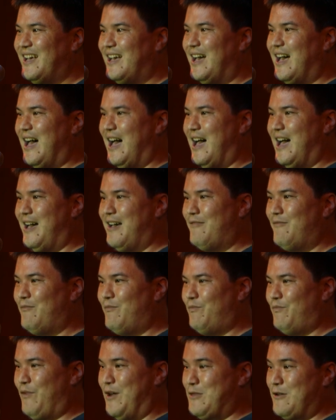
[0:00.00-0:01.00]
Uh,
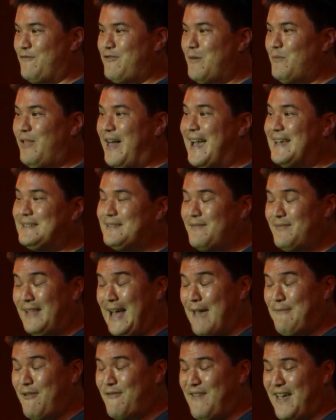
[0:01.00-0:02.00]
whether from life,
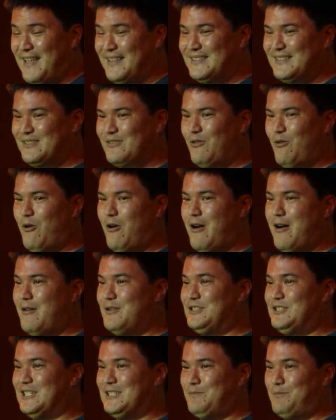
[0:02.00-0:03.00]
life events or
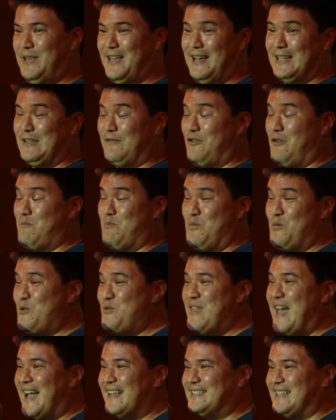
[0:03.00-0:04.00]
just because of your
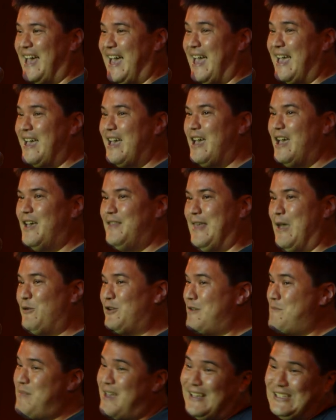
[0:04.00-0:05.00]
mood that day, they would
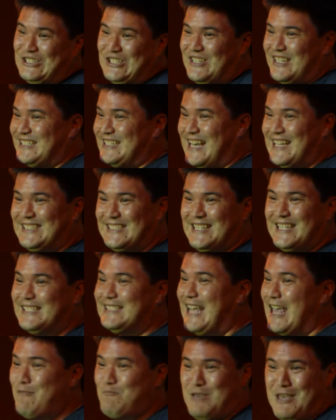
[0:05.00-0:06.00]
administer the test to the
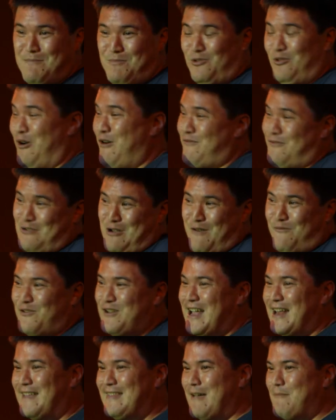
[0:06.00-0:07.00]
same people over and over
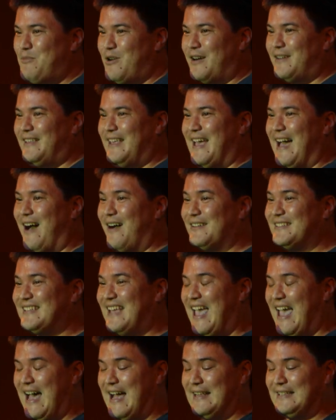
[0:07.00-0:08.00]
again in that Berkeley house,
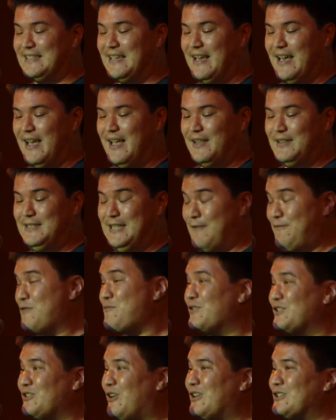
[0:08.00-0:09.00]
and different
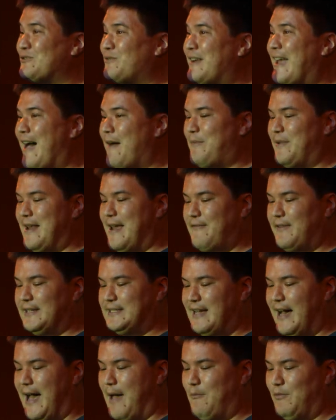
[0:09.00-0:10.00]
results would happen every
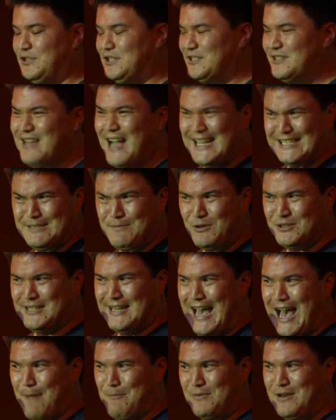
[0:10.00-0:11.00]
time, which is not supposed to
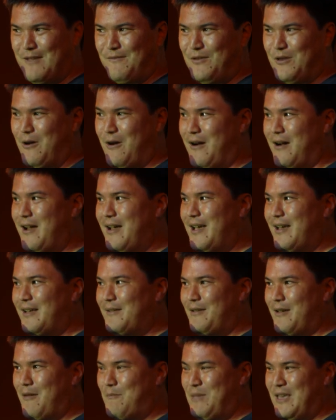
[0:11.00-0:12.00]
happen if you're
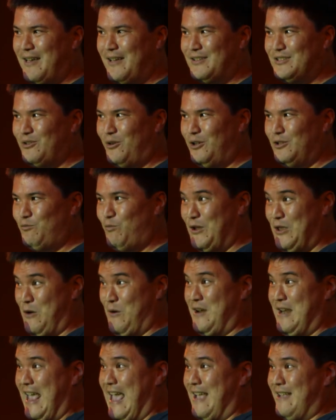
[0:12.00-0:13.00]
uh, being told what
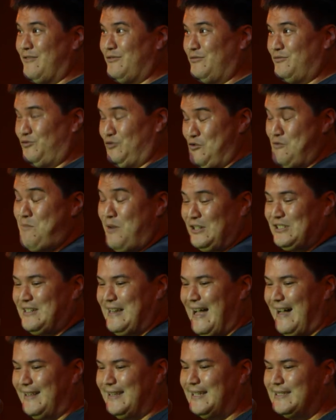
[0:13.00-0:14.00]
your innate true
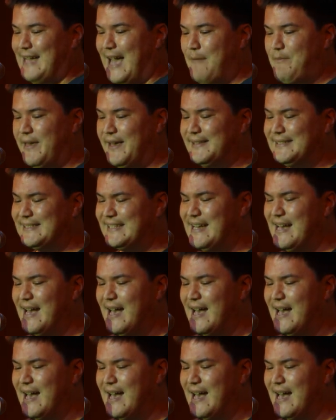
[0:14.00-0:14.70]
personality type is.